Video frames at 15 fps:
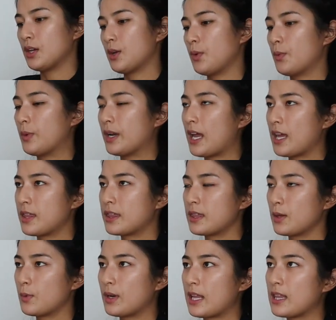When I
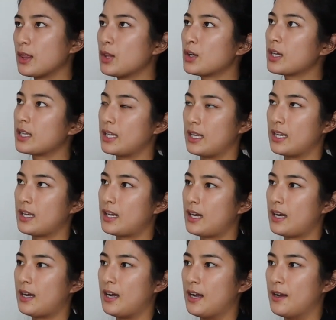look at it,
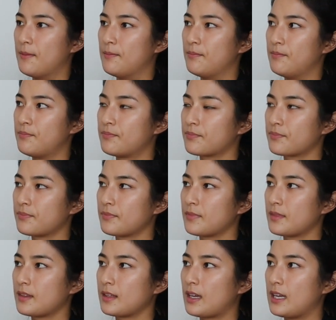and
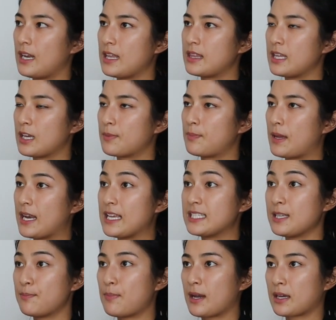I
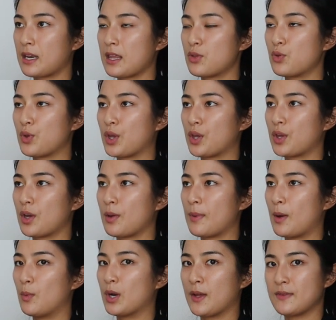sit back and I think
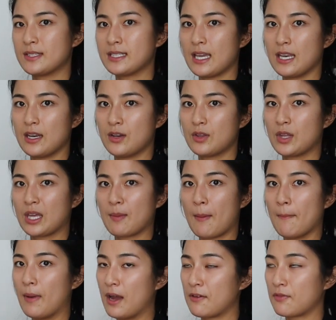about what I've said and think about
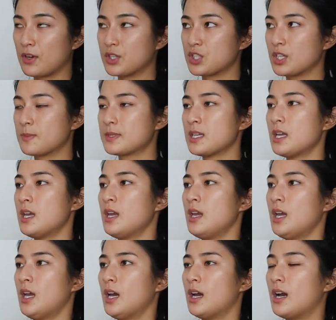my friendships,
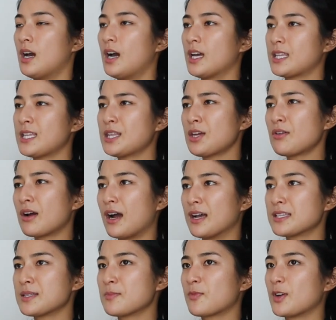I think there
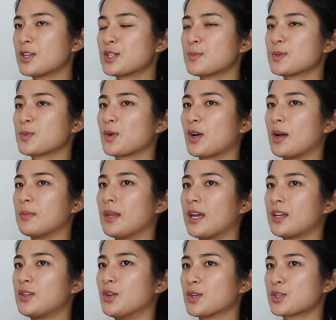are some friendships where I'm
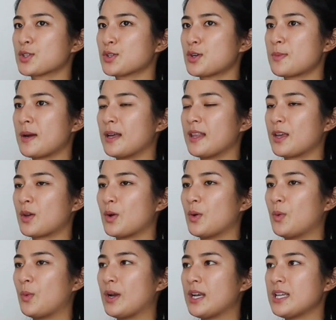like not sure about like
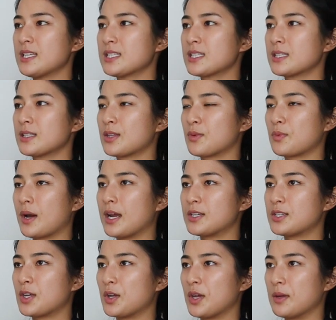when is the right
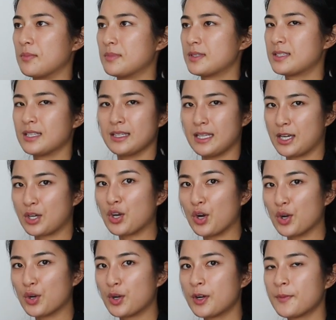time to let
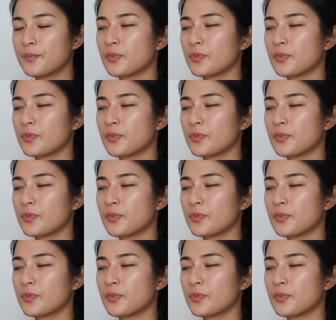go.